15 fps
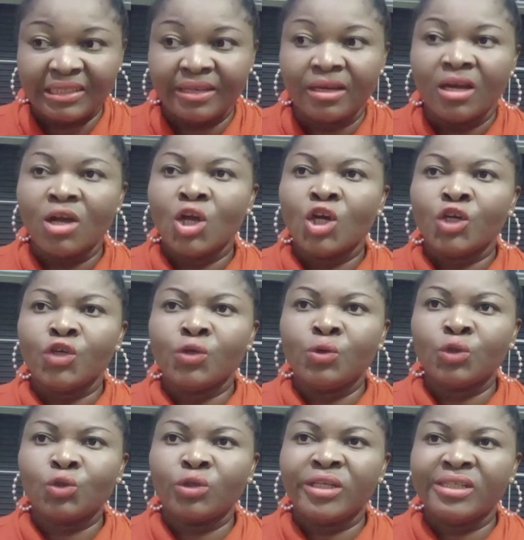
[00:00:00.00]
here, you
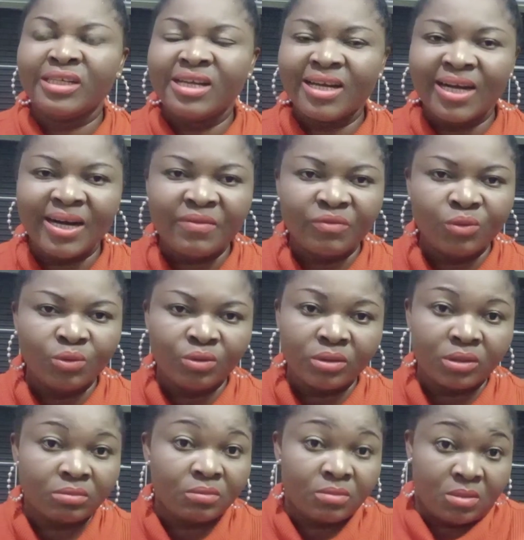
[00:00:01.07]
know, so they didn't have
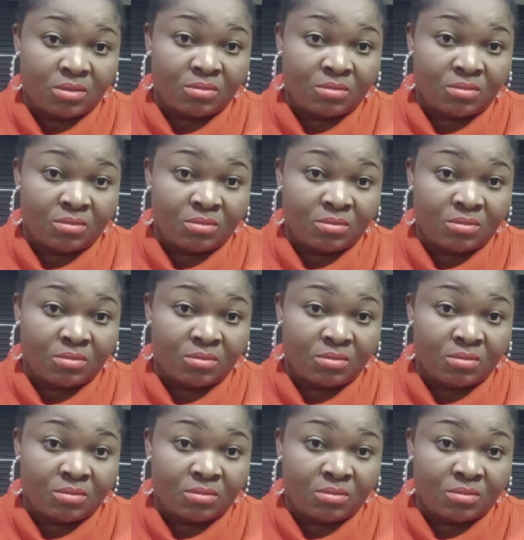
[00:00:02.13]
those.